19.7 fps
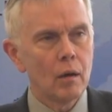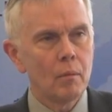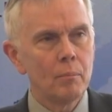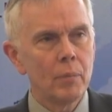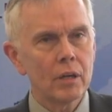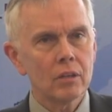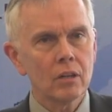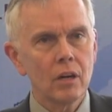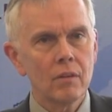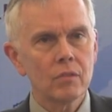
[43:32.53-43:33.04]

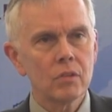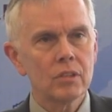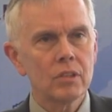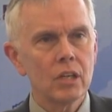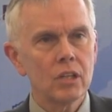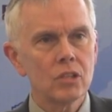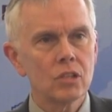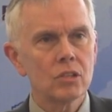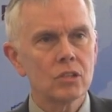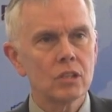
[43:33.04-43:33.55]
but
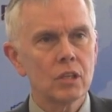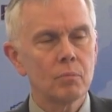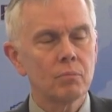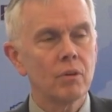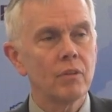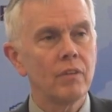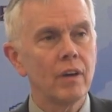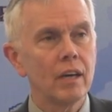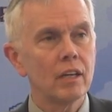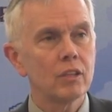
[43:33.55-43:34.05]
conversations that
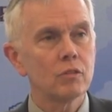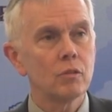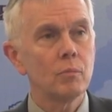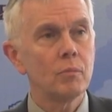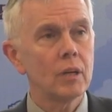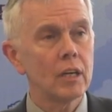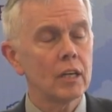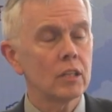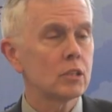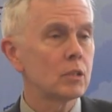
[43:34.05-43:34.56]
prevent us
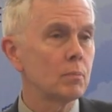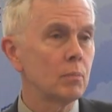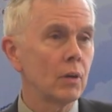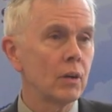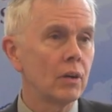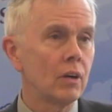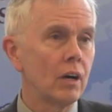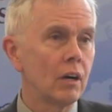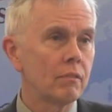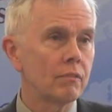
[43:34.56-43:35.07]
from being
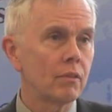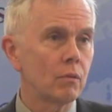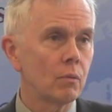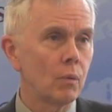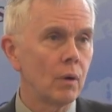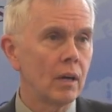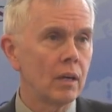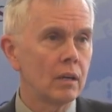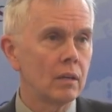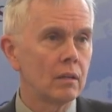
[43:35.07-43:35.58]
split off the
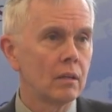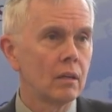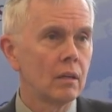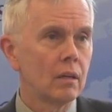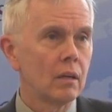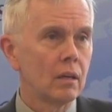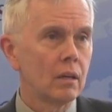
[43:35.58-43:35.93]
way